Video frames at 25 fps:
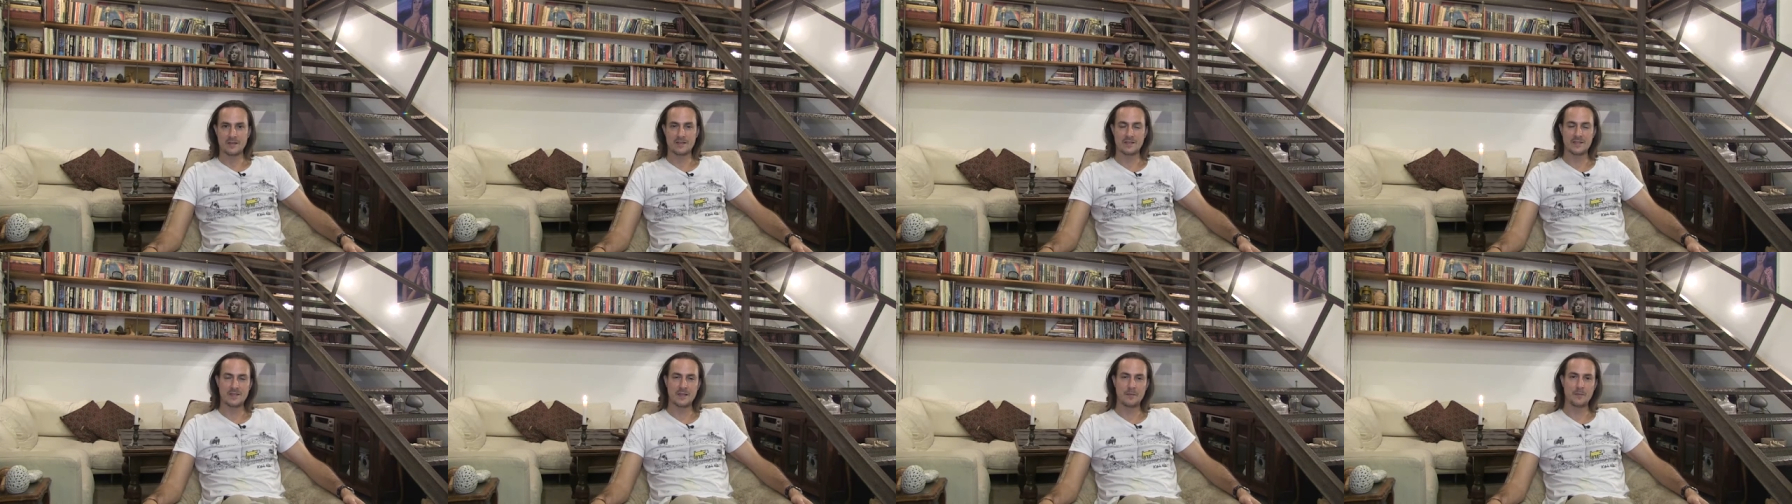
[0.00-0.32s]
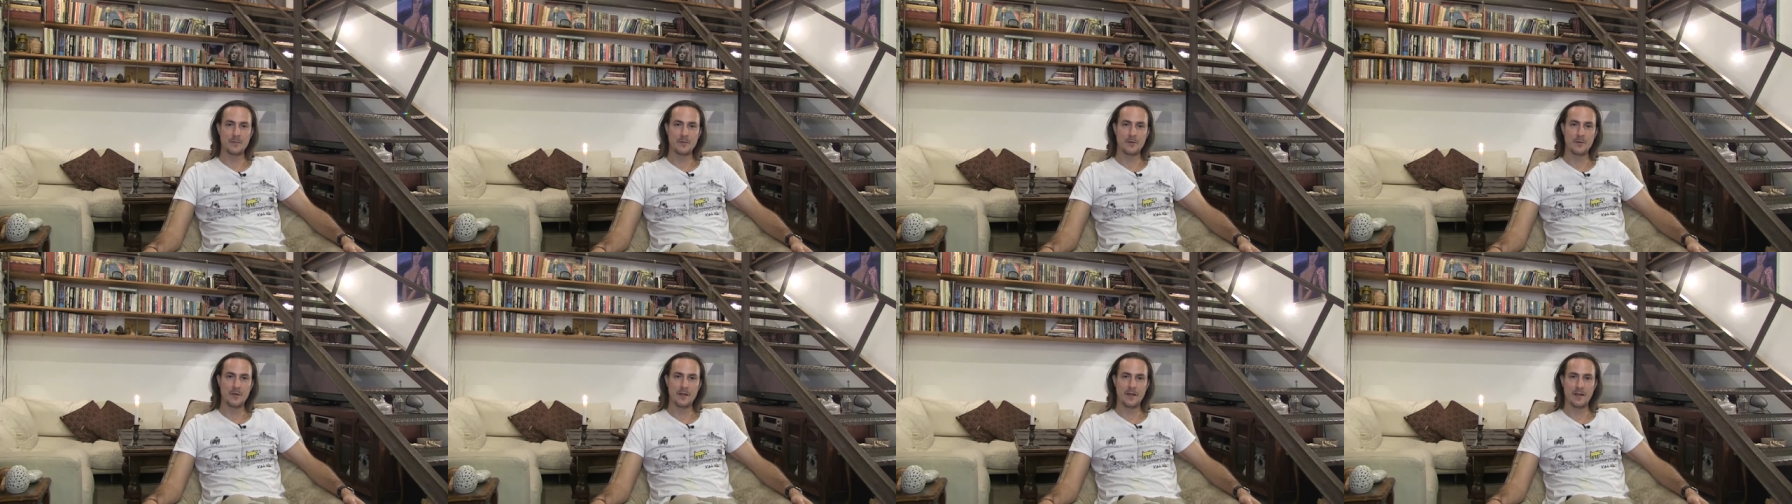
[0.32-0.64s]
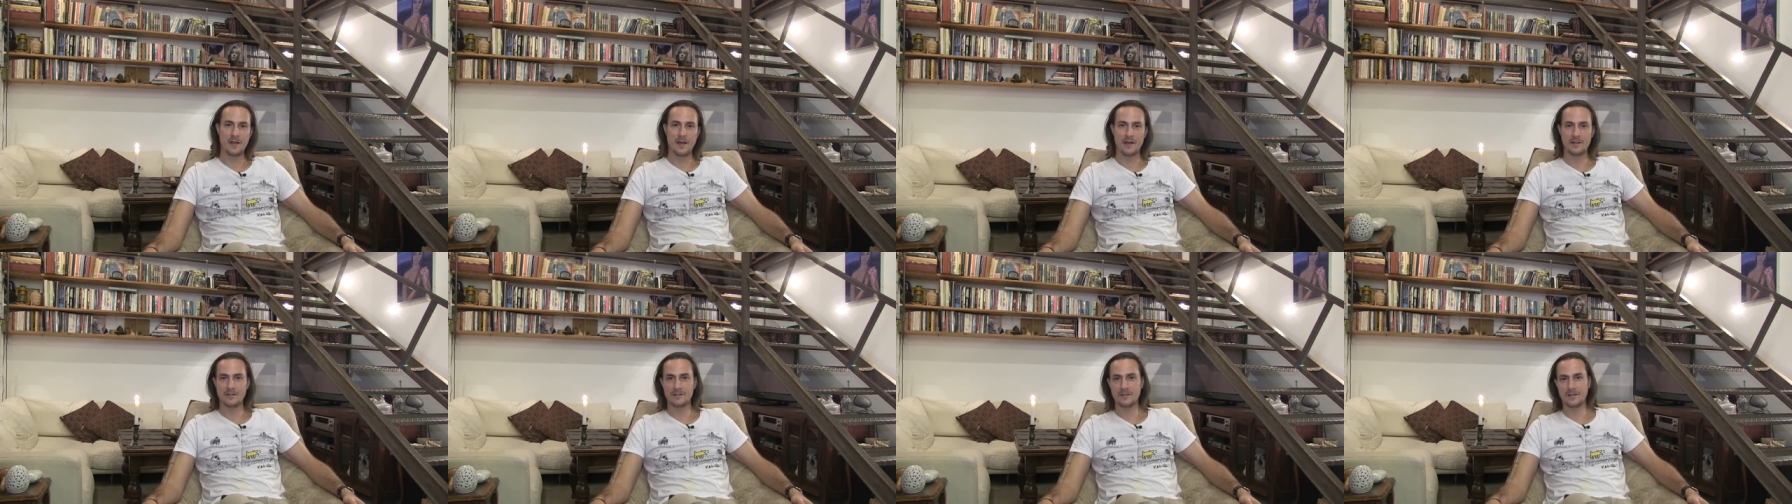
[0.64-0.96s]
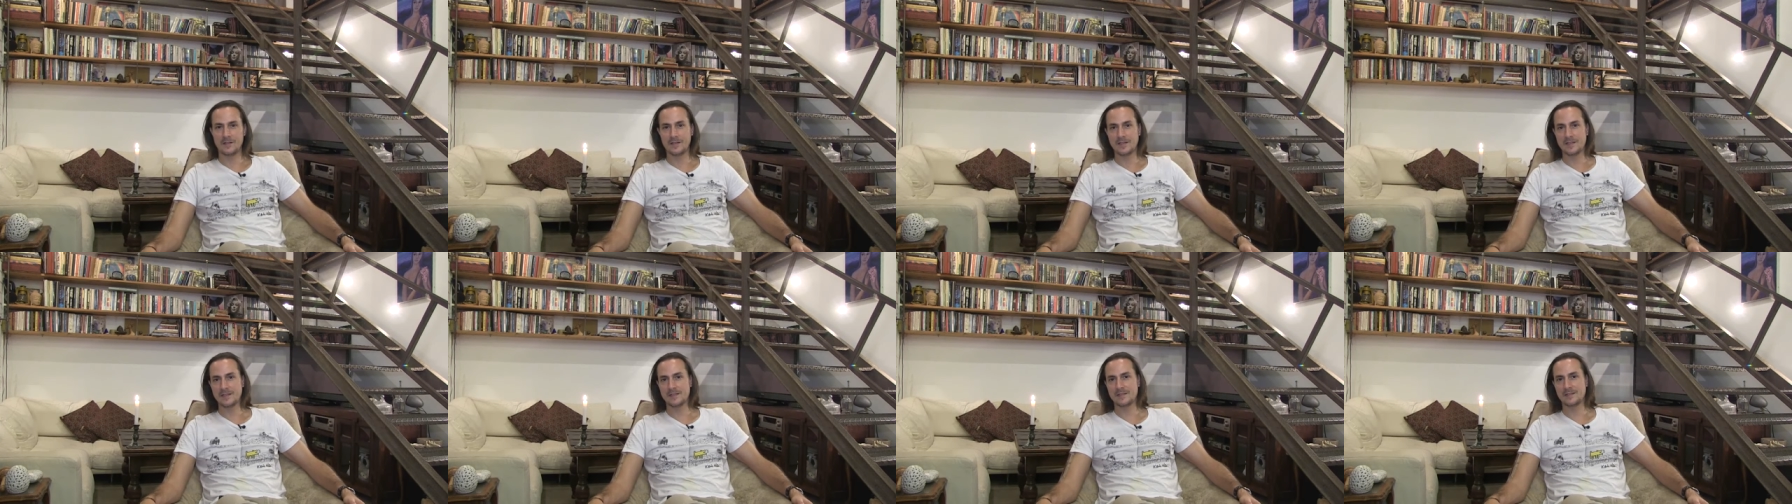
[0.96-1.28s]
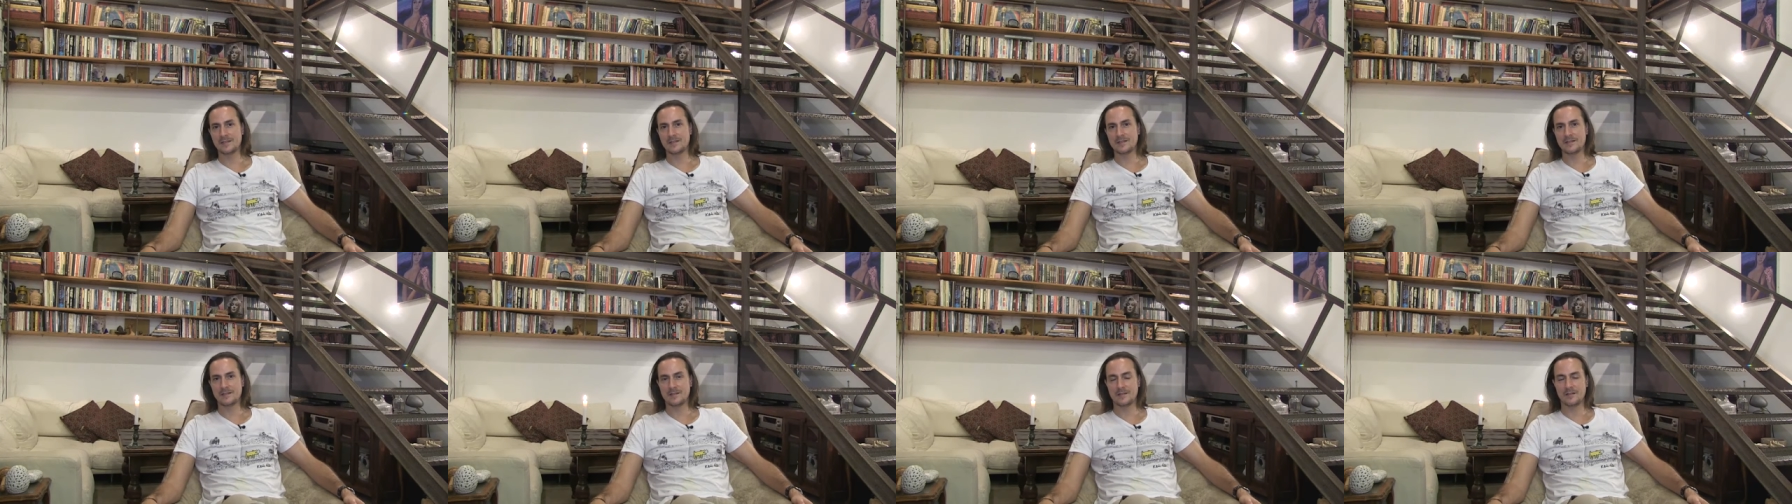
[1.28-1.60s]
simmering underneath
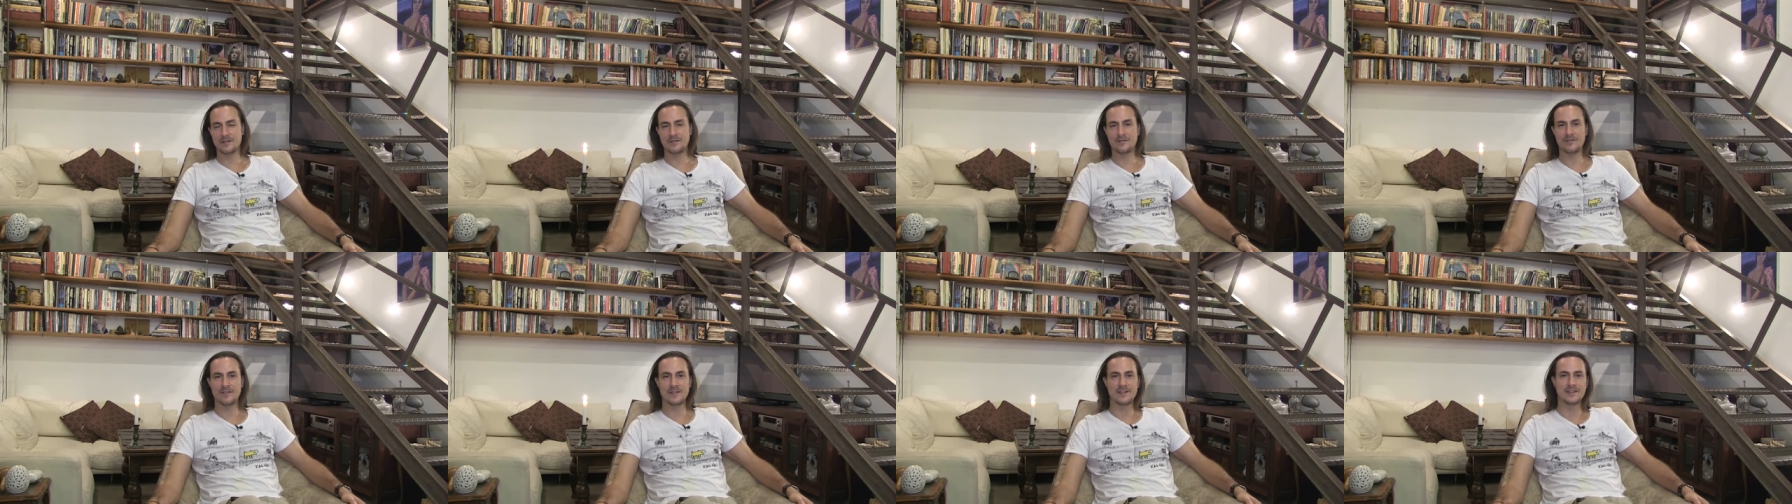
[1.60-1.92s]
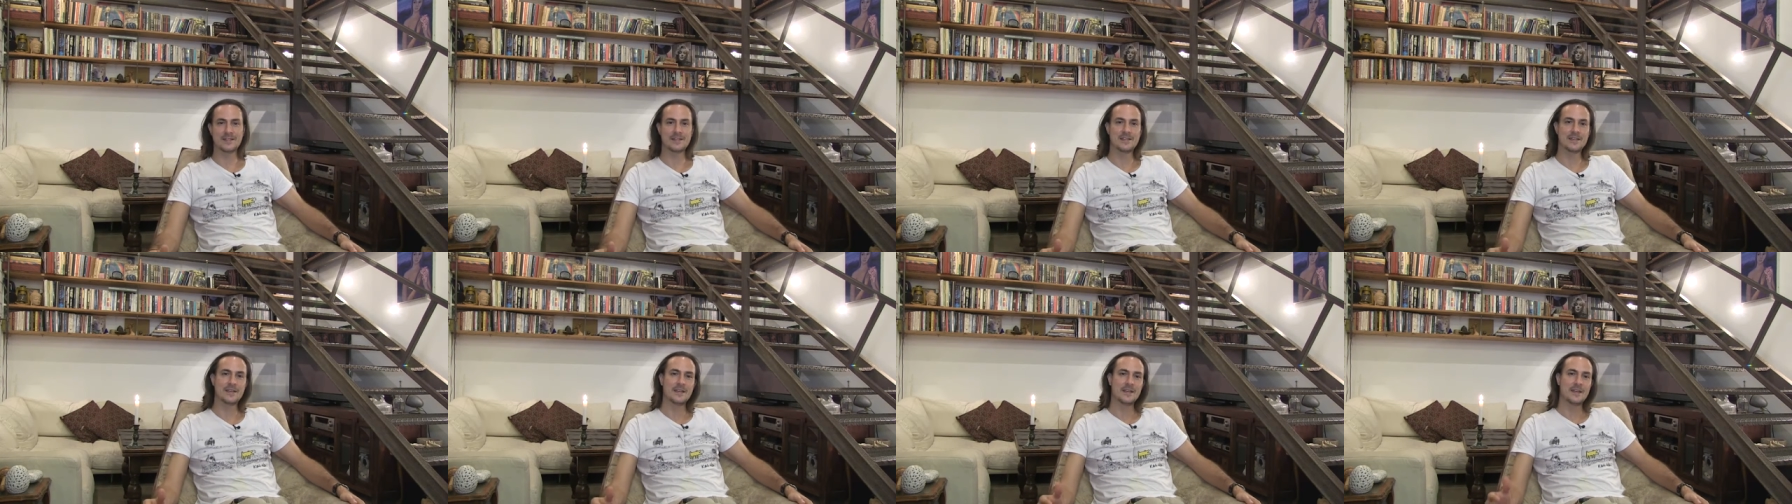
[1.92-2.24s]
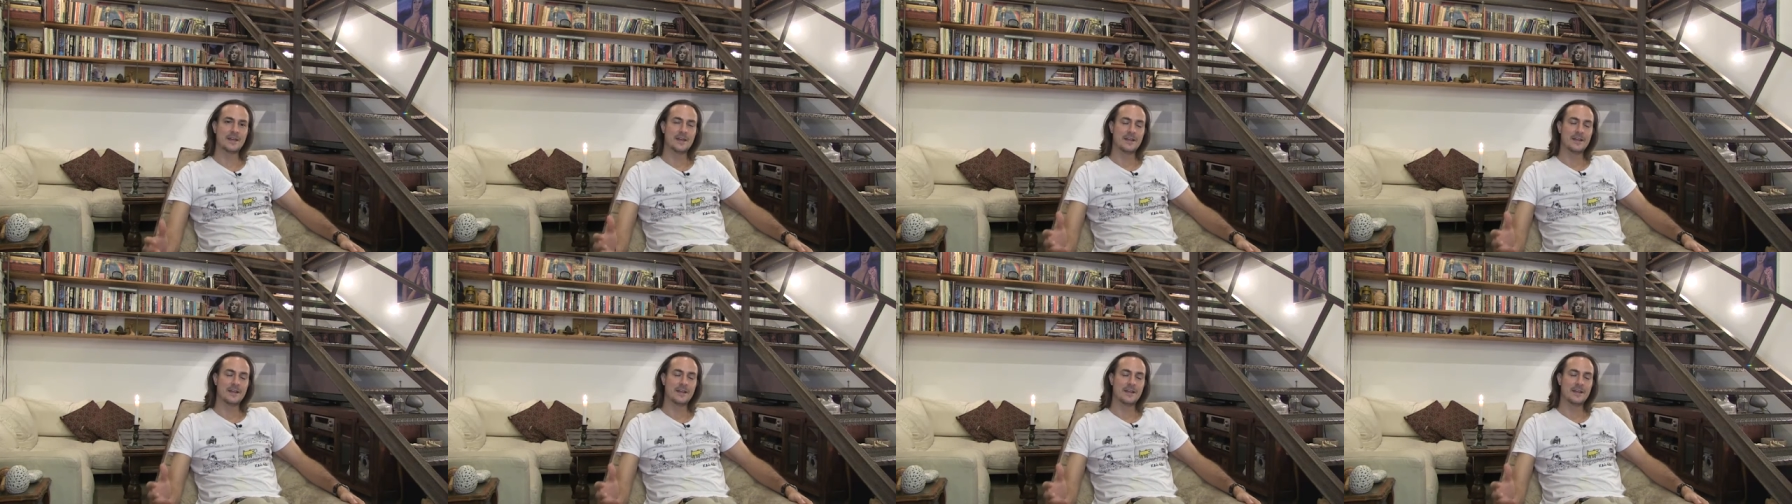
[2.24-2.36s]
the surface.